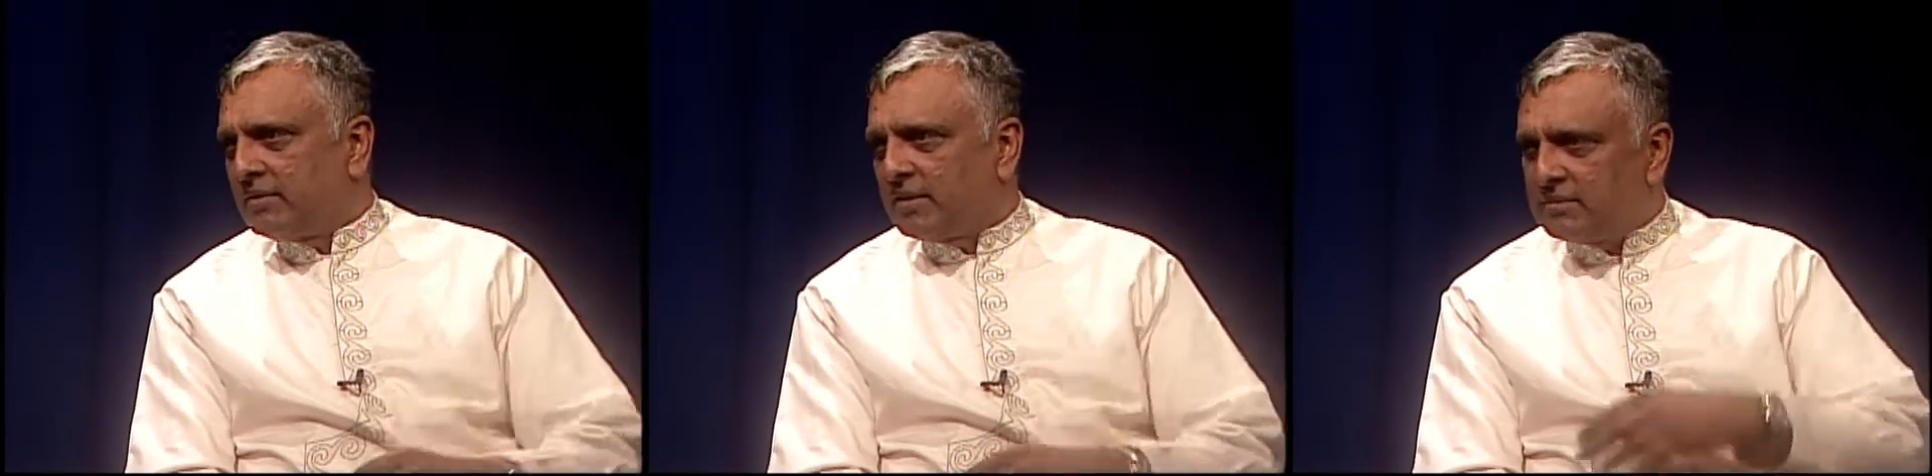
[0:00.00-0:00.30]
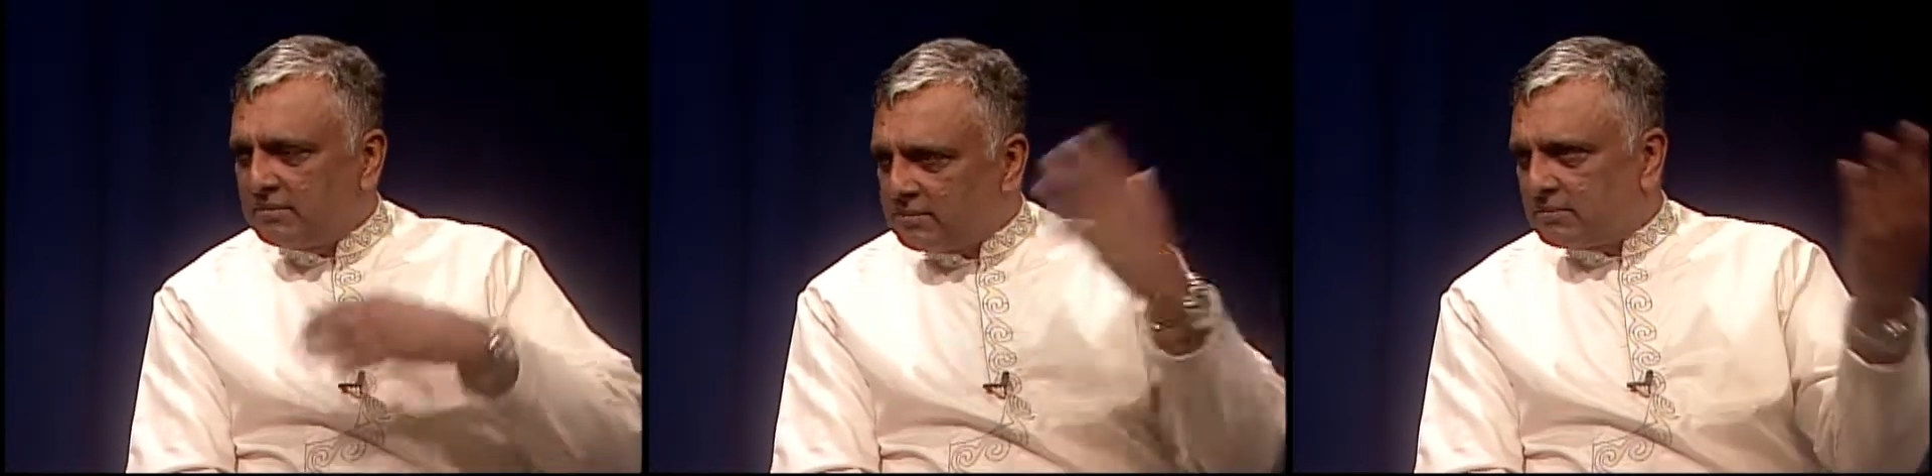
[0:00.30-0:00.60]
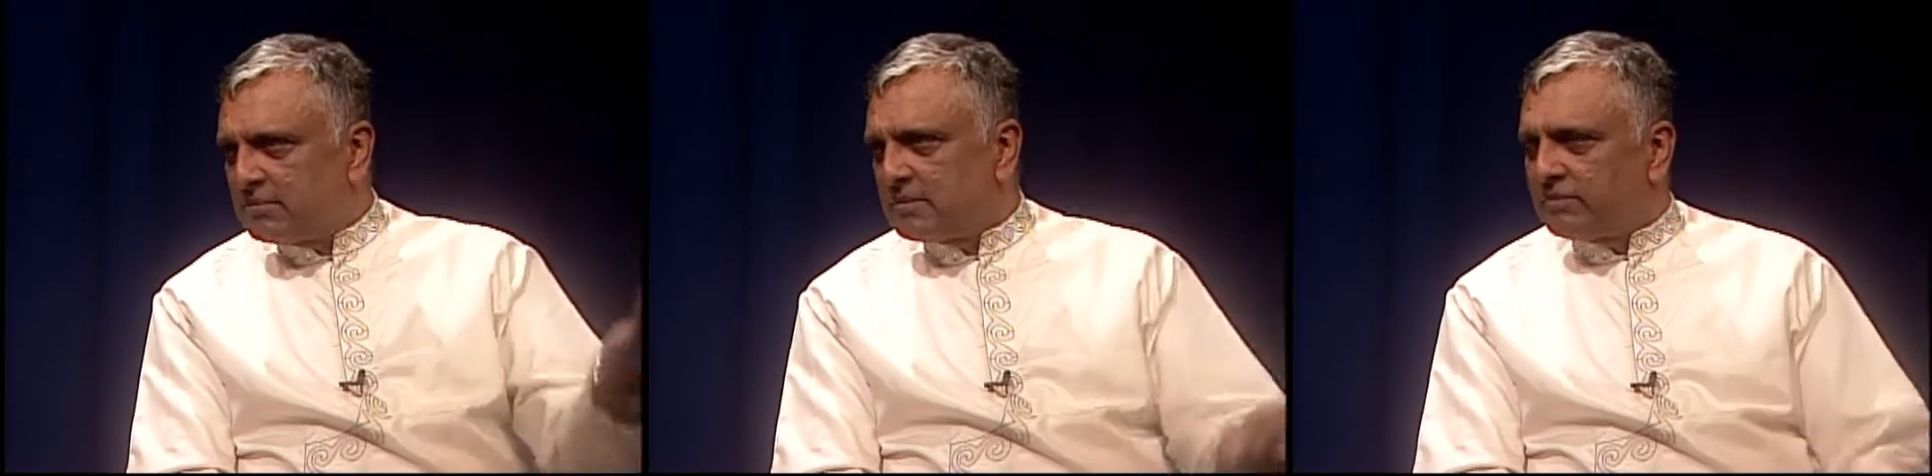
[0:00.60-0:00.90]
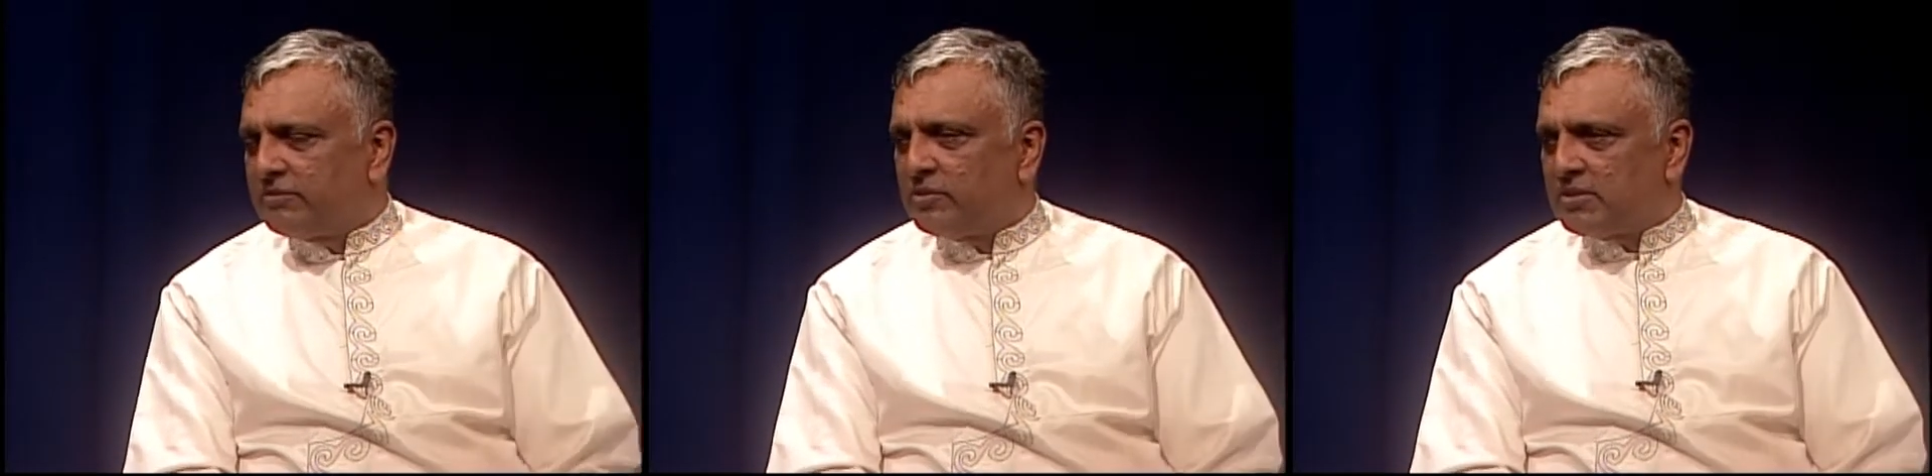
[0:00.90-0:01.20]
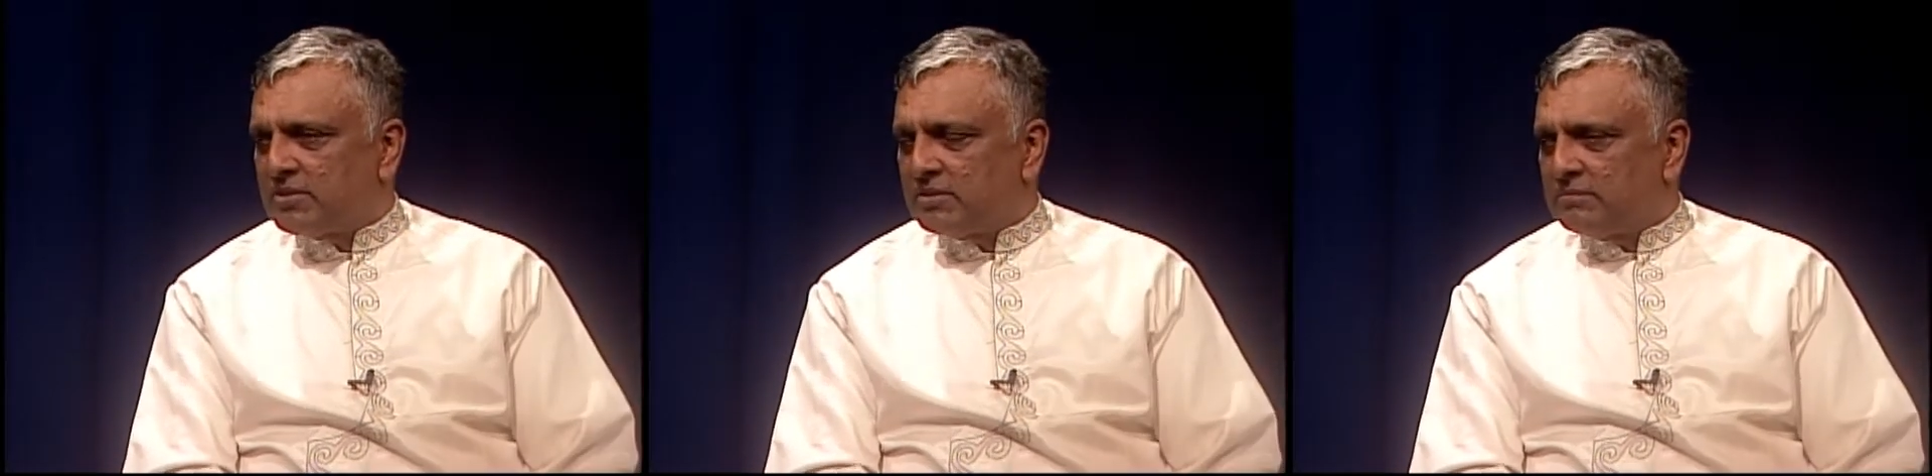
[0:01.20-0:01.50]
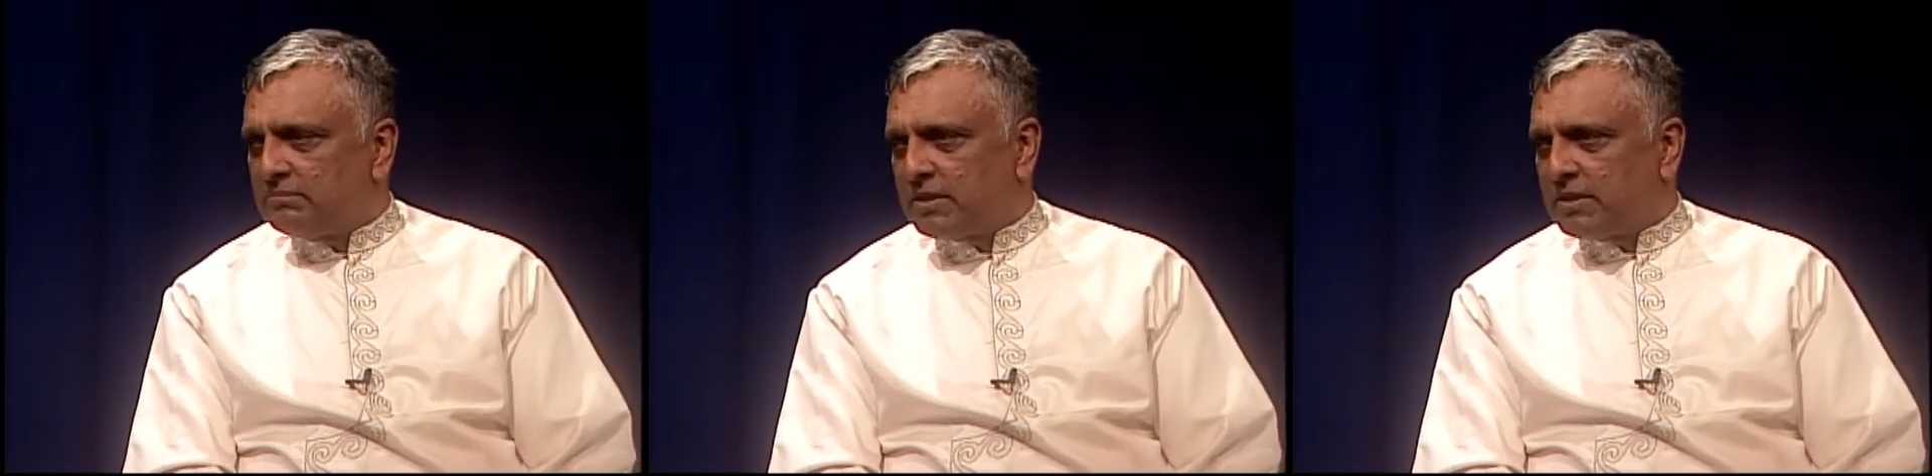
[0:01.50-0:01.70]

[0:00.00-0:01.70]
then you know you're going to focus on